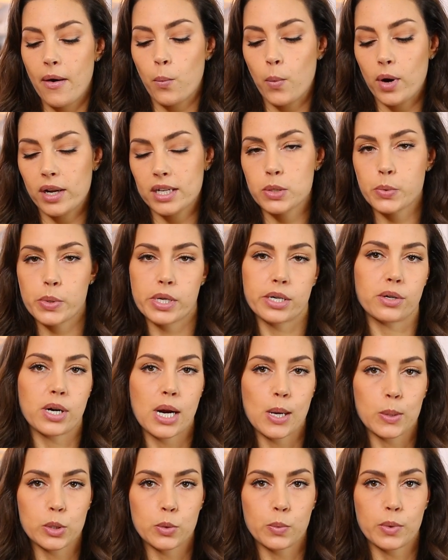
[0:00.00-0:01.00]
one sweater
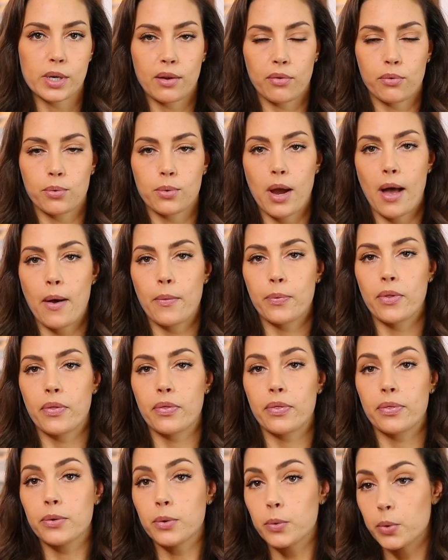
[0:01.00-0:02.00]
I was wearing throughout
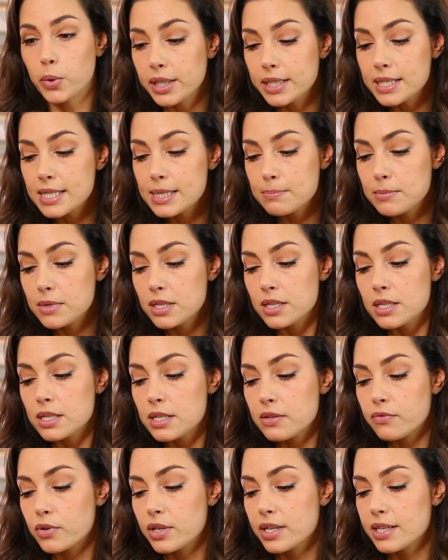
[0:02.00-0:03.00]

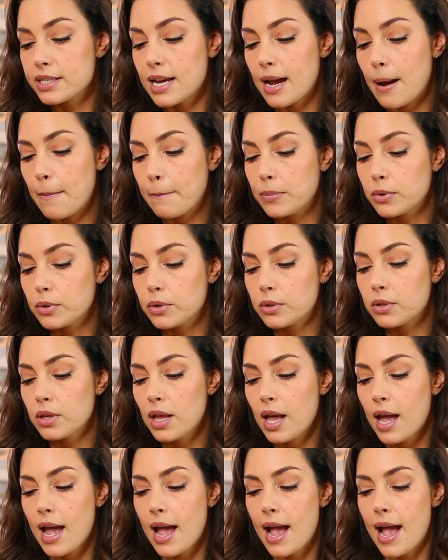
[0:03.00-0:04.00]
Christmas, for example,
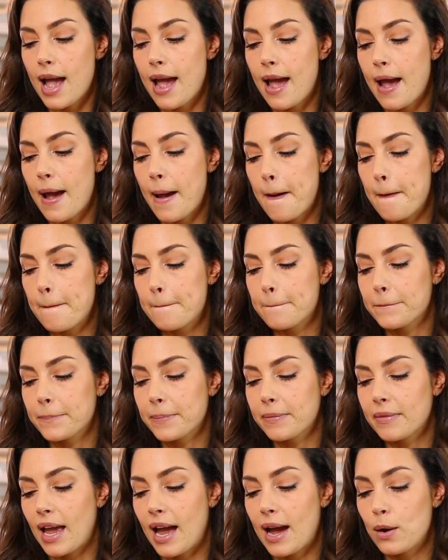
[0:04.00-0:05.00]

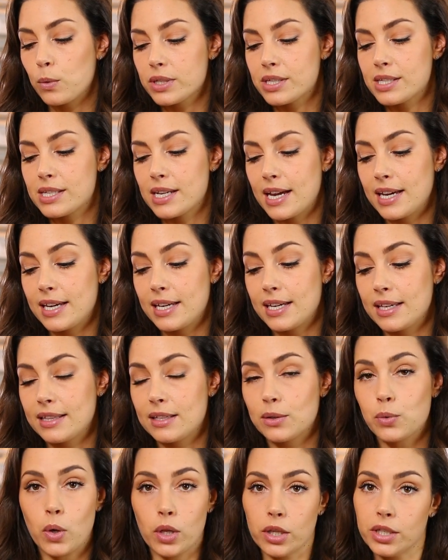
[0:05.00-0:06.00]
I will say
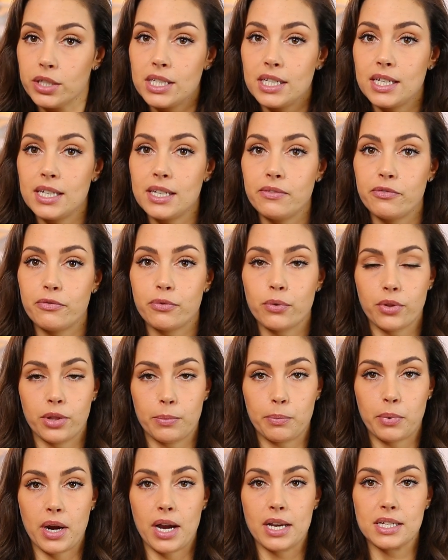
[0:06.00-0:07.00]
the quality for the
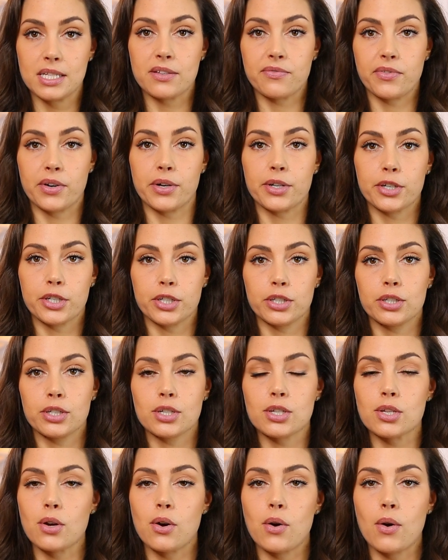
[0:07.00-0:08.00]
price is very good,
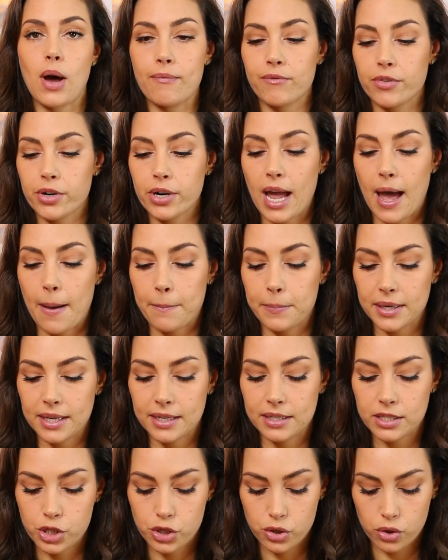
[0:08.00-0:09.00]
so I'm very
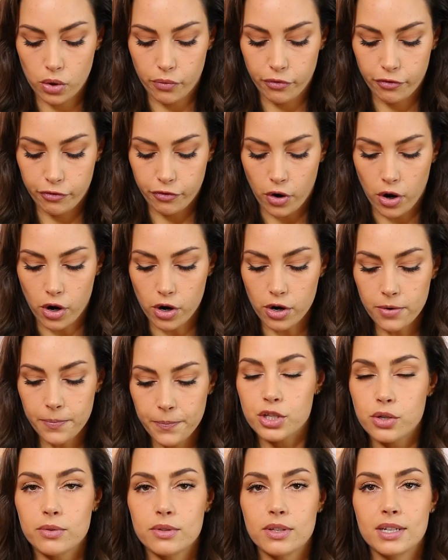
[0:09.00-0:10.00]
happy so far.
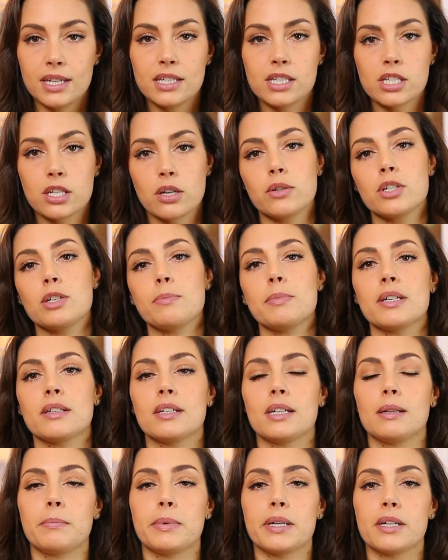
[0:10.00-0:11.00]
So it's going to be a
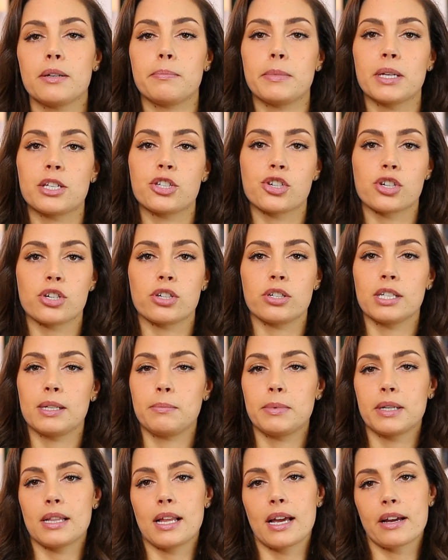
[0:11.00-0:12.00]
little bit of mixture, a little
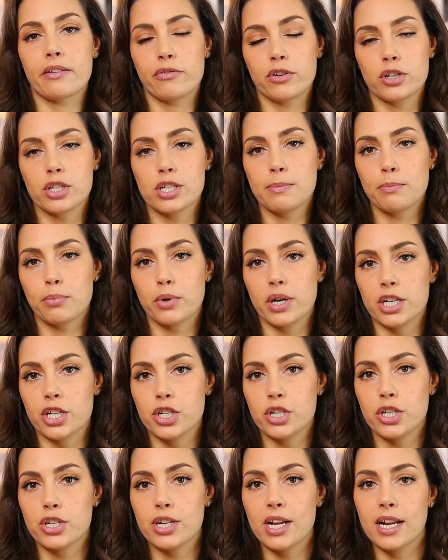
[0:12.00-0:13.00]
bit like first
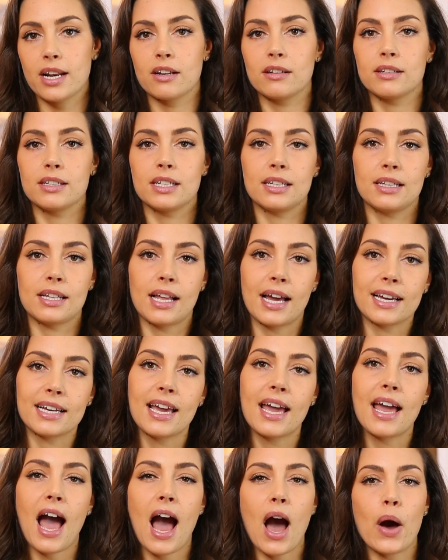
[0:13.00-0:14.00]
impression, and a little like
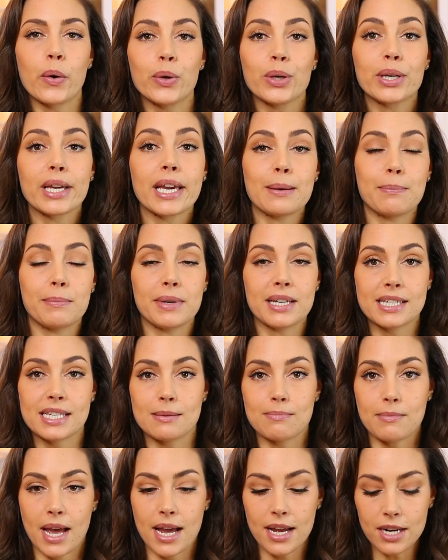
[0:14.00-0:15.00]
how you can mix
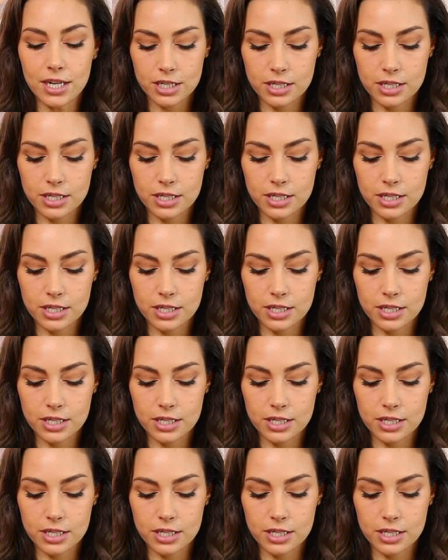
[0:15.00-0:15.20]
and match.